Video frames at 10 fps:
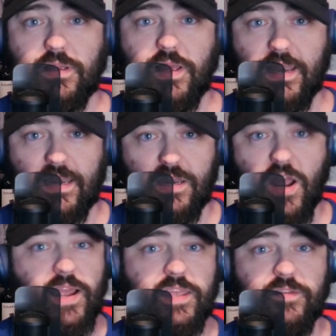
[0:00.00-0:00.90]
and
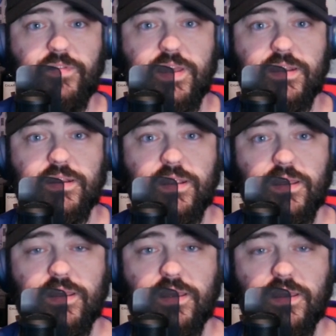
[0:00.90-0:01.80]
not give in
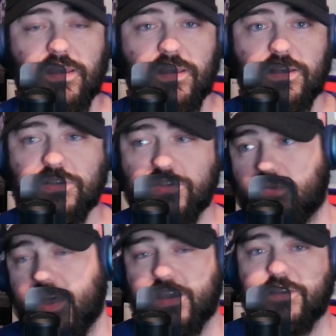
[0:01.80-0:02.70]
so
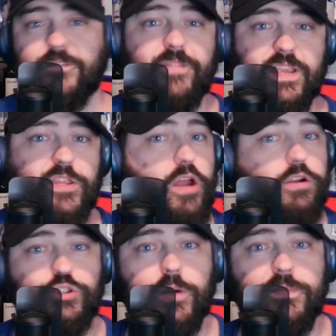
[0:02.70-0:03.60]
they could defeat
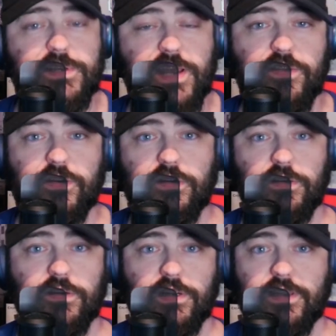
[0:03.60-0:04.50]
Donald Trump together.
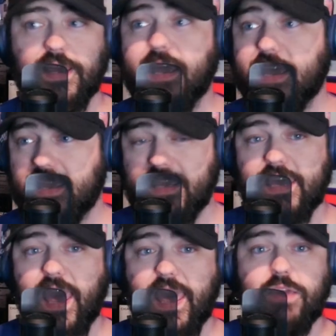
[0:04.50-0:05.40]

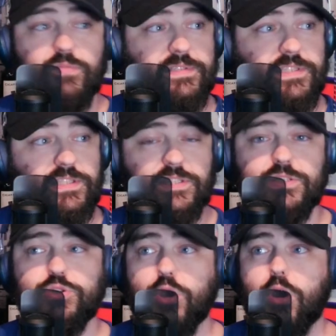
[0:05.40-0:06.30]
He was
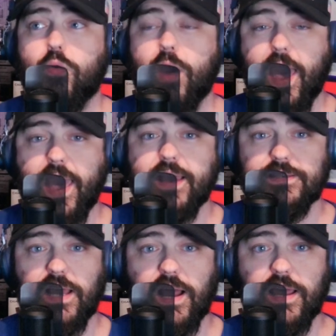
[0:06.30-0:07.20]
so
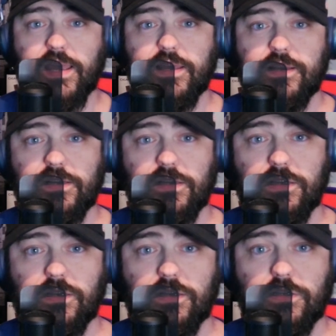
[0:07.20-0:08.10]

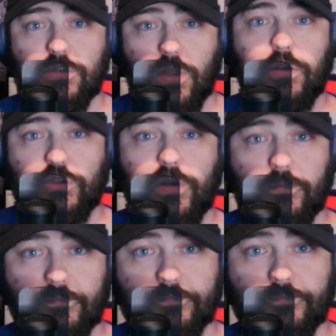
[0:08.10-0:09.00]
anti-Donald Trump.